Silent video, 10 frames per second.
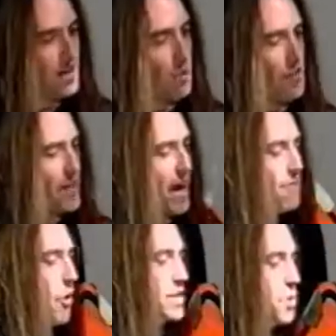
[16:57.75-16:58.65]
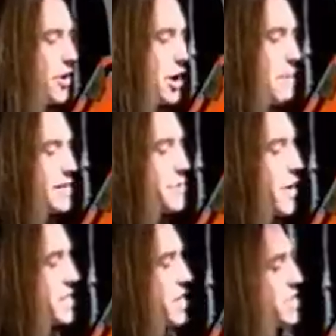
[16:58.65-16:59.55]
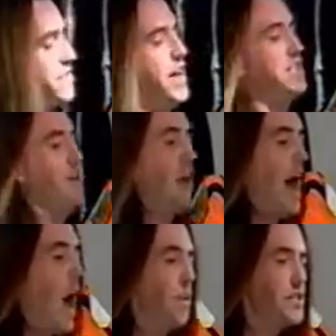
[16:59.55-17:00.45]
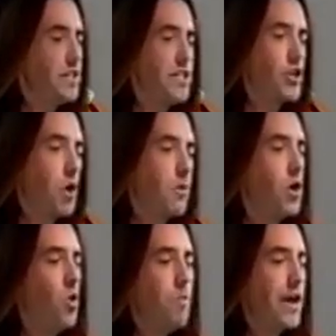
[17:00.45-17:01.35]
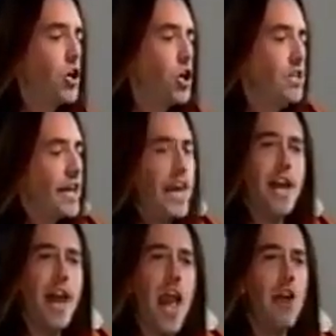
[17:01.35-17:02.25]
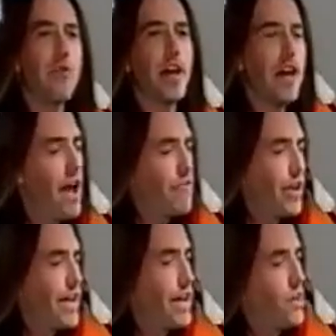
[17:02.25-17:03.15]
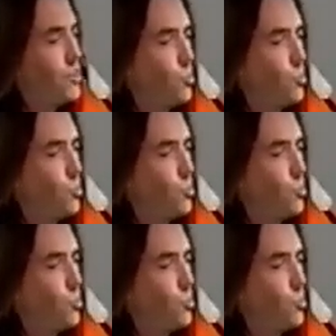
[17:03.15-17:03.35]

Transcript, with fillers: One thing I've always wondered about the Renaissance Festival how is it determined who will be good King Henry every year?